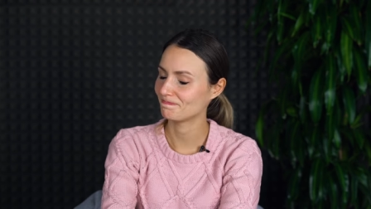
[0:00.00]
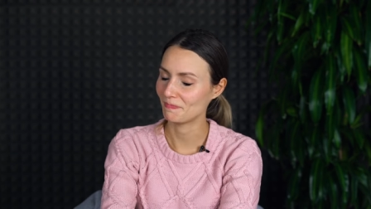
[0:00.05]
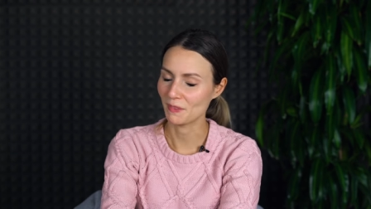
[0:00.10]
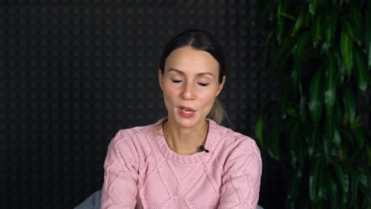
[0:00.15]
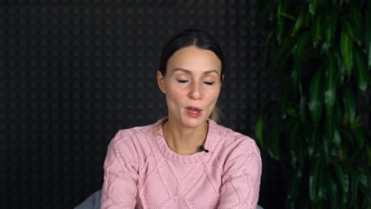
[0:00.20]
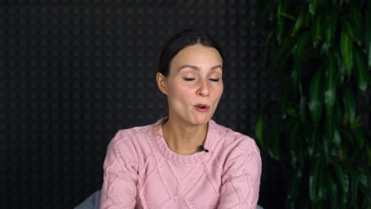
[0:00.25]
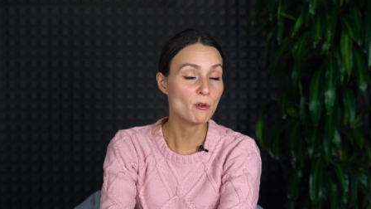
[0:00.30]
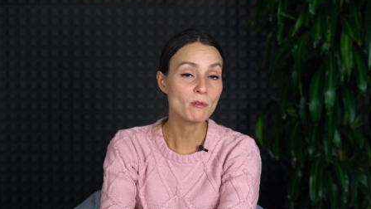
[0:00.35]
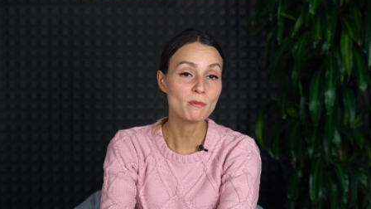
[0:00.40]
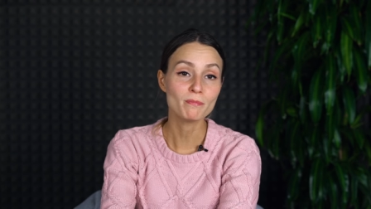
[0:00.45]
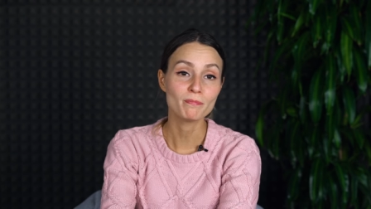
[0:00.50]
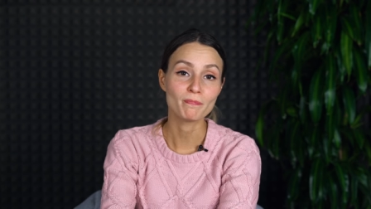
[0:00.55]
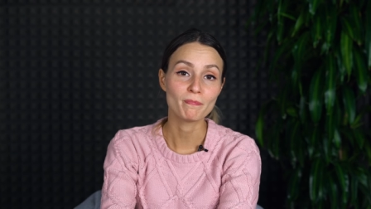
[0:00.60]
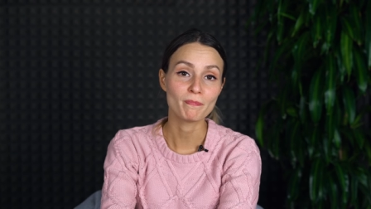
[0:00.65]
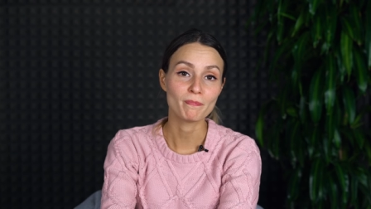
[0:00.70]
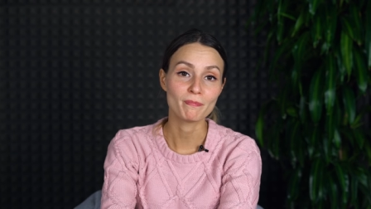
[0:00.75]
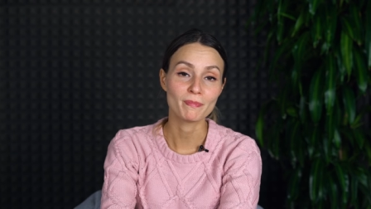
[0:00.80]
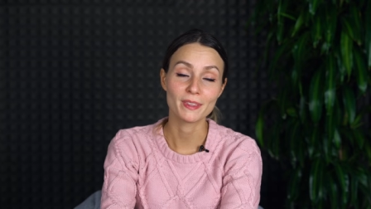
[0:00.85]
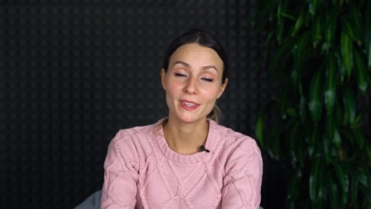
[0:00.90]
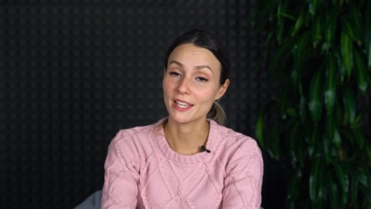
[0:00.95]
No,
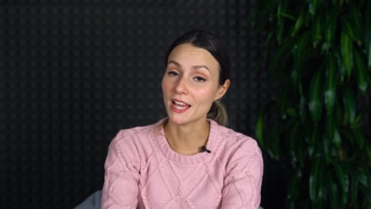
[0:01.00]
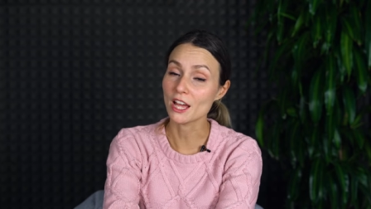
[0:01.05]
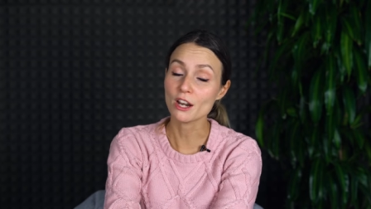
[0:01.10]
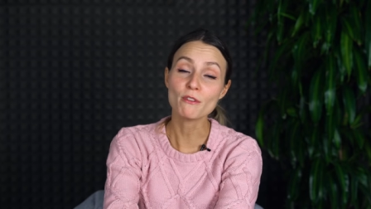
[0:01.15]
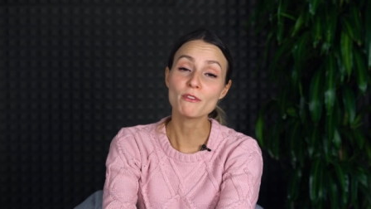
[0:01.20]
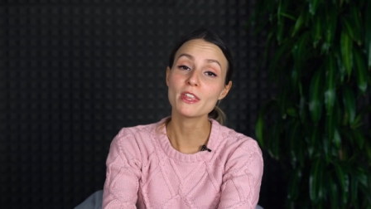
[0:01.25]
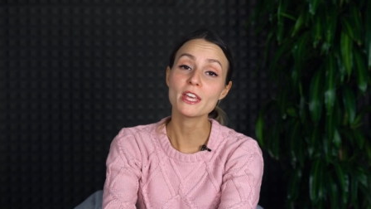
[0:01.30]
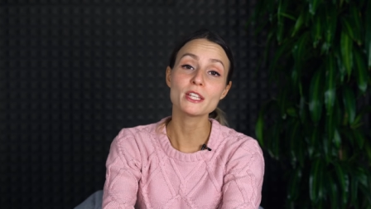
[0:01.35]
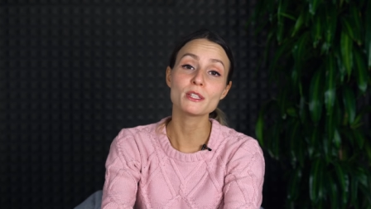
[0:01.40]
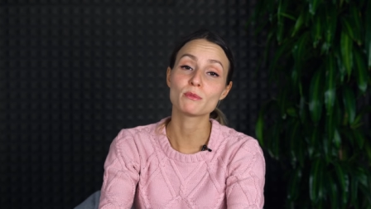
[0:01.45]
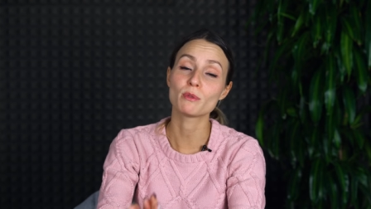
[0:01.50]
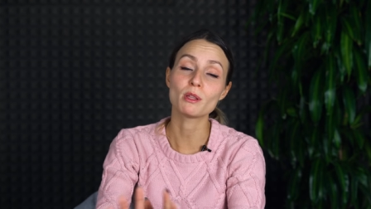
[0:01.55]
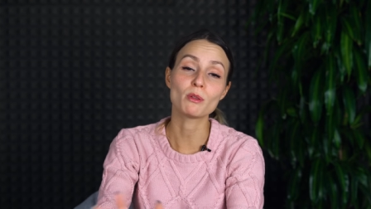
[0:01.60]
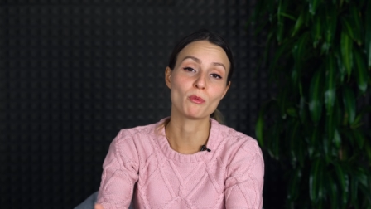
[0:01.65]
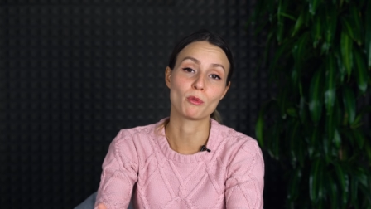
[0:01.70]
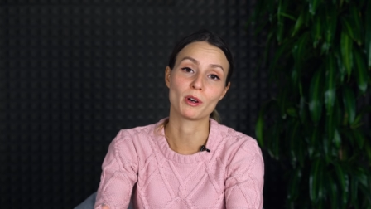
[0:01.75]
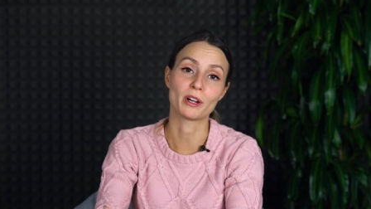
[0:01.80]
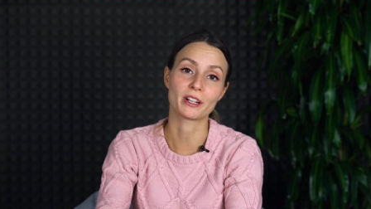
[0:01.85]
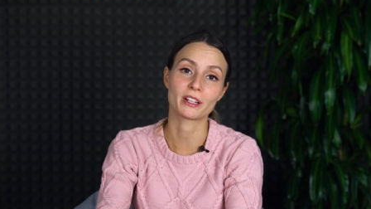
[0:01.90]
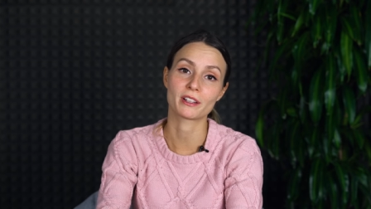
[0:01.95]
None of this will
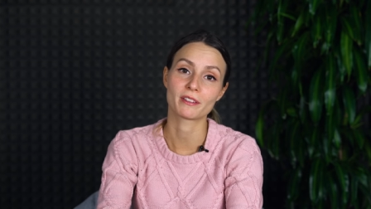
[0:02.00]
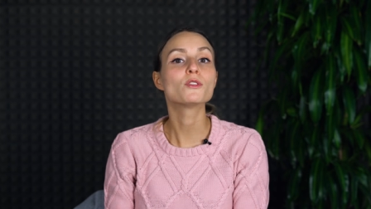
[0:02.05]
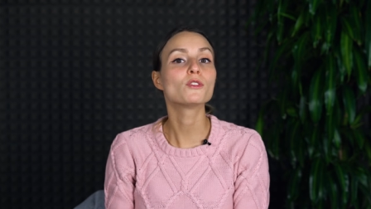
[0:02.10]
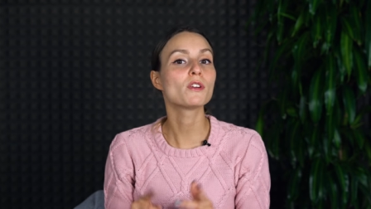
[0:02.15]
work.